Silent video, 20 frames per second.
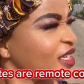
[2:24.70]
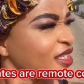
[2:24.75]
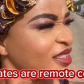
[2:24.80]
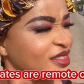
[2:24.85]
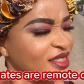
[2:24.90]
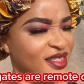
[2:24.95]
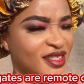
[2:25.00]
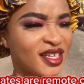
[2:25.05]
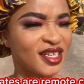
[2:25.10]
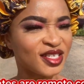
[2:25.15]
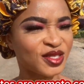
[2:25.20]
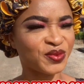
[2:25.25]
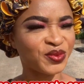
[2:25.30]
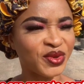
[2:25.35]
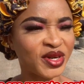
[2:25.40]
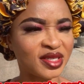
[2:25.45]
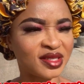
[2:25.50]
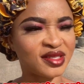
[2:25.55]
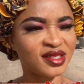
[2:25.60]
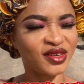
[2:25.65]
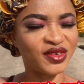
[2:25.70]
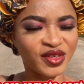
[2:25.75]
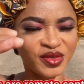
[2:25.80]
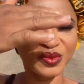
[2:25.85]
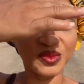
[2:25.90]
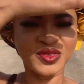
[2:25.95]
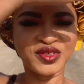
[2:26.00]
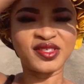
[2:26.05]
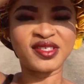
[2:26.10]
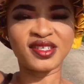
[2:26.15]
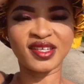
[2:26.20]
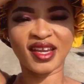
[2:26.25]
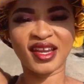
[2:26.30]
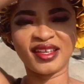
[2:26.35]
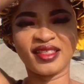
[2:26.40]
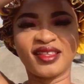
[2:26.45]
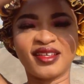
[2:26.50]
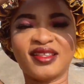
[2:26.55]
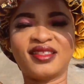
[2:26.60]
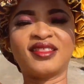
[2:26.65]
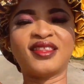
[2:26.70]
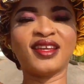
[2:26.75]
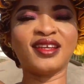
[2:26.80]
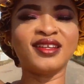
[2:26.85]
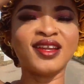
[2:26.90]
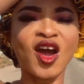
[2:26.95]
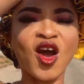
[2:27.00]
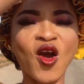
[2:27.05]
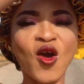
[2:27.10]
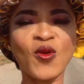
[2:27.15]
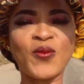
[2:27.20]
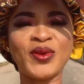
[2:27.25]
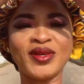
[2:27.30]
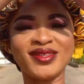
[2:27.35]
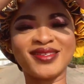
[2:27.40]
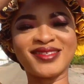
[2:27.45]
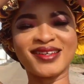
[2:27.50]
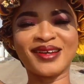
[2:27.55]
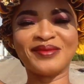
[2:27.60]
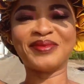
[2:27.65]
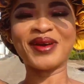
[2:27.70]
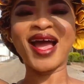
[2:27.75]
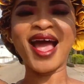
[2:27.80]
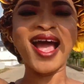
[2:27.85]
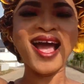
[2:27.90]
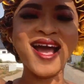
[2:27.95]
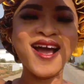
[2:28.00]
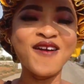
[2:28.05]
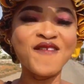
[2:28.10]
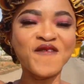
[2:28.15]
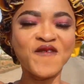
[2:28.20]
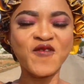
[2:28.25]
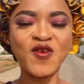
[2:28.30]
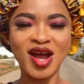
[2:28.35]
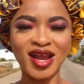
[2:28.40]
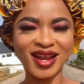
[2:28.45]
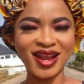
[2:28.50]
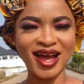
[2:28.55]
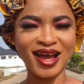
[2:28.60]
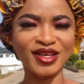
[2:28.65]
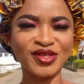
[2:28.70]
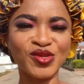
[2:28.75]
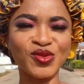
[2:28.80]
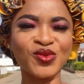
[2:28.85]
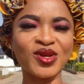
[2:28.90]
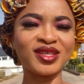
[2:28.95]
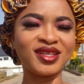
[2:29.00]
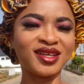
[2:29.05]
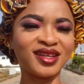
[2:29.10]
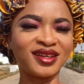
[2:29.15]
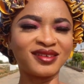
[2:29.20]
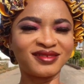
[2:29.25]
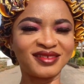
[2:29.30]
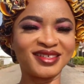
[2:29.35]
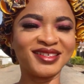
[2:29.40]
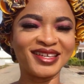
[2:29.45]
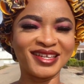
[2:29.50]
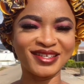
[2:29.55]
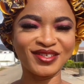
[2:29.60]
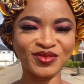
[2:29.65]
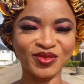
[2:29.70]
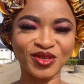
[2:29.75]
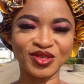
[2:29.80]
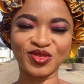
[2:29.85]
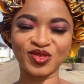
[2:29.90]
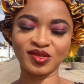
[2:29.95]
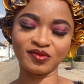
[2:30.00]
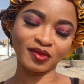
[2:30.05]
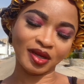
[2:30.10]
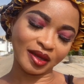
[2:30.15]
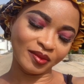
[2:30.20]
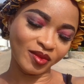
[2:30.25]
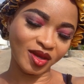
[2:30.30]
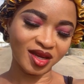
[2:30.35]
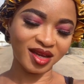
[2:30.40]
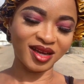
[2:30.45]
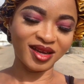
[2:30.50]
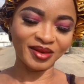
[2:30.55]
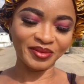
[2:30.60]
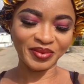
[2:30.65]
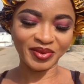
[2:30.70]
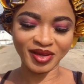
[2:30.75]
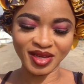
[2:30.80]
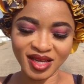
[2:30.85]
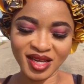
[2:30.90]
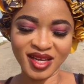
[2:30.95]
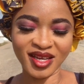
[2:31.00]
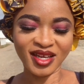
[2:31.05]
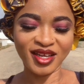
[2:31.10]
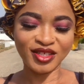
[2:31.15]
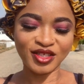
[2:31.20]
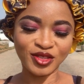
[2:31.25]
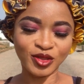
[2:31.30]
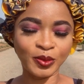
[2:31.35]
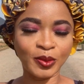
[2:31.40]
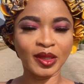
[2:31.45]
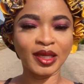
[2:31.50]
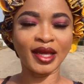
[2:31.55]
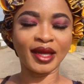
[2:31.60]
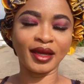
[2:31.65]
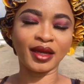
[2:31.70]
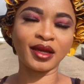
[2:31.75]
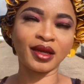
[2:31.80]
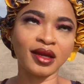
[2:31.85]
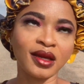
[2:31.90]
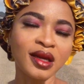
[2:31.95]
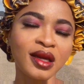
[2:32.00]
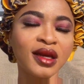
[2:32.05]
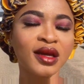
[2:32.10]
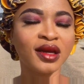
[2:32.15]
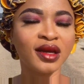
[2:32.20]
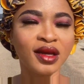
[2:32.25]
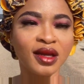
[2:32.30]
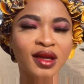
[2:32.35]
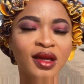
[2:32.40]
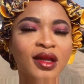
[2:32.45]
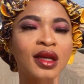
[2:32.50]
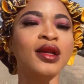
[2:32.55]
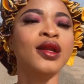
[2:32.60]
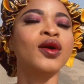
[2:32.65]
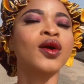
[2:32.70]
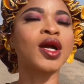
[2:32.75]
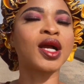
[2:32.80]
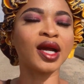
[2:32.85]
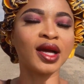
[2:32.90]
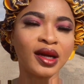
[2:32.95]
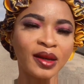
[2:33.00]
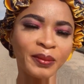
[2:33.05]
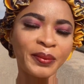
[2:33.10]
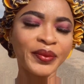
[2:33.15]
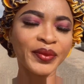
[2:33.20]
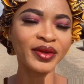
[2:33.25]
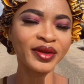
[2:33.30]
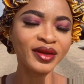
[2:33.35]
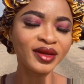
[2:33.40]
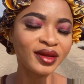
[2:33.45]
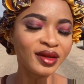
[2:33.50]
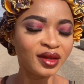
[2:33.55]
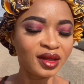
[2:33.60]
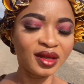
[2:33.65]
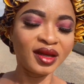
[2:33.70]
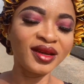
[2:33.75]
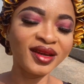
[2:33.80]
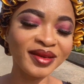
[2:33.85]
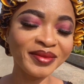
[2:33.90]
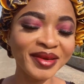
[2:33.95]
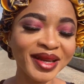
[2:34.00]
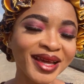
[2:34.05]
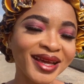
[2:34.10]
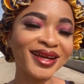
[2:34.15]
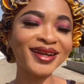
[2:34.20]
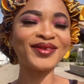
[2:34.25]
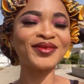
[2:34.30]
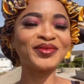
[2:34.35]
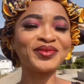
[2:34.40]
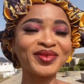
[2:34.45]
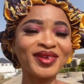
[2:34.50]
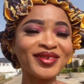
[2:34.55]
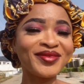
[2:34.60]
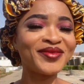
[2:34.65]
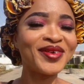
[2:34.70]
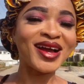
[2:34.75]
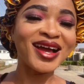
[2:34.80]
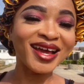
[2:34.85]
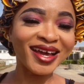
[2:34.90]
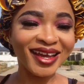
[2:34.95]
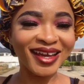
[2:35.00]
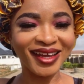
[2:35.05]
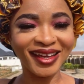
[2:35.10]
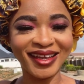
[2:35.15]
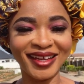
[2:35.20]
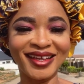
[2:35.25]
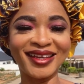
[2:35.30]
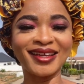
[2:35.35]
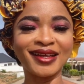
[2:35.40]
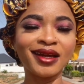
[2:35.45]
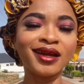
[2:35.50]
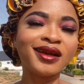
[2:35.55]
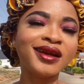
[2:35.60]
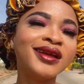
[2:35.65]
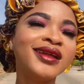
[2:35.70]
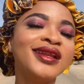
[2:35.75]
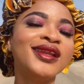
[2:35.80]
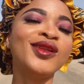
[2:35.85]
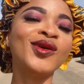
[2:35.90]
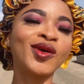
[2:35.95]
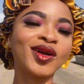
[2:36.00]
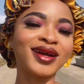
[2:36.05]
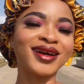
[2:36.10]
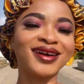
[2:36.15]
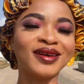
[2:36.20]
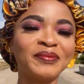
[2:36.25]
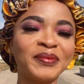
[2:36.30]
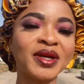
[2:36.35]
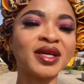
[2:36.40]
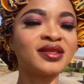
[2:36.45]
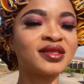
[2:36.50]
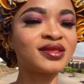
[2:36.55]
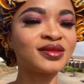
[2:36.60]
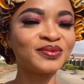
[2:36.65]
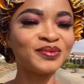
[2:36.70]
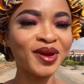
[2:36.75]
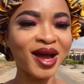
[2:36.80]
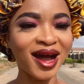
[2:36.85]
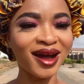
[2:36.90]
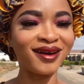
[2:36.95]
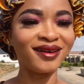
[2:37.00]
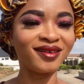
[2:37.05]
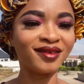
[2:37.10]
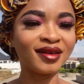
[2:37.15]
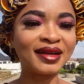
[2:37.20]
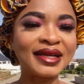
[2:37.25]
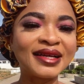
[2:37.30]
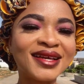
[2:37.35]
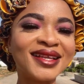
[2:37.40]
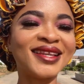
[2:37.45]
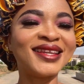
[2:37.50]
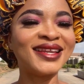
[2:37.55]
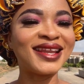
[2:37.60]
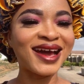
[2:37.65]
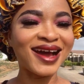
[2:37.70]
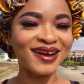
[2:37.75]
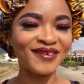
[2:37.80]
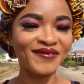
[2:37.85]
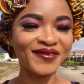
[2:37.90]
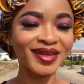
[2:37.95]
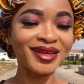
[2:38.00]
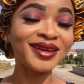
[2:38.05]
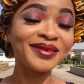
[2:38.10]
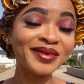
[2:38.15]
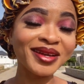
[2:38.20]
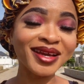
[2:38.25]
you just press the remote and the thing opens up. Voila. So when the lady was in my makeup, she'll be like, look up. And I'm like, why? Look up, smile, laugh. And I'm